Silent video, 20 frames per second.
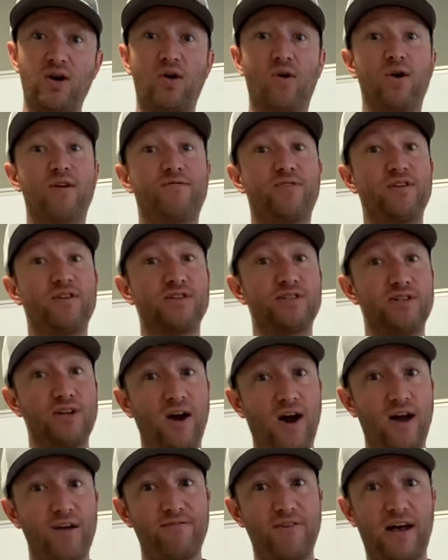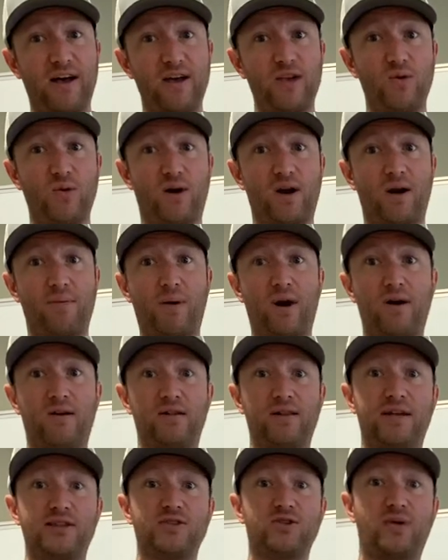or if there's not value on our
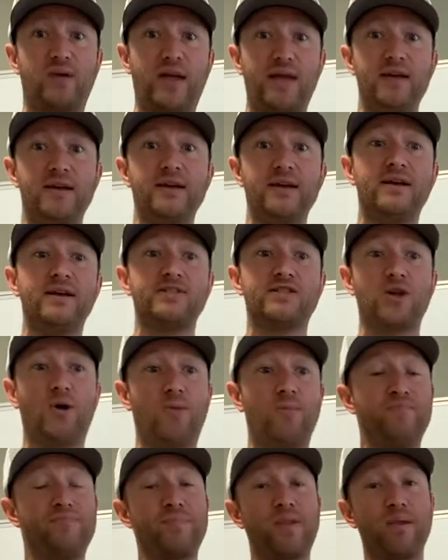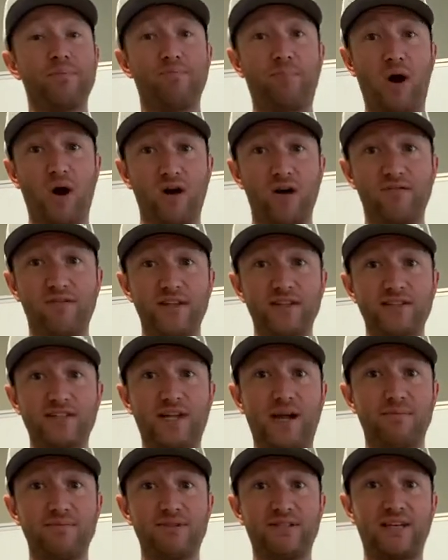parlays, okay? So part of this
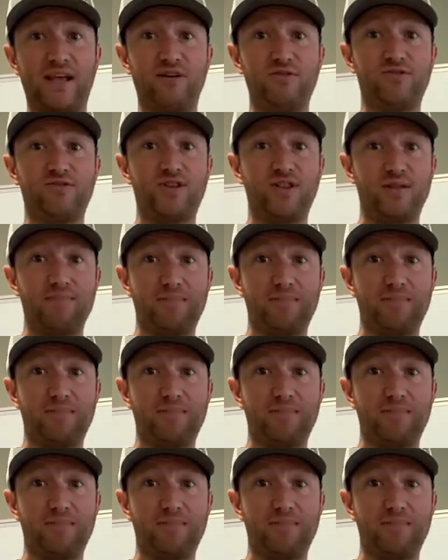comes down to the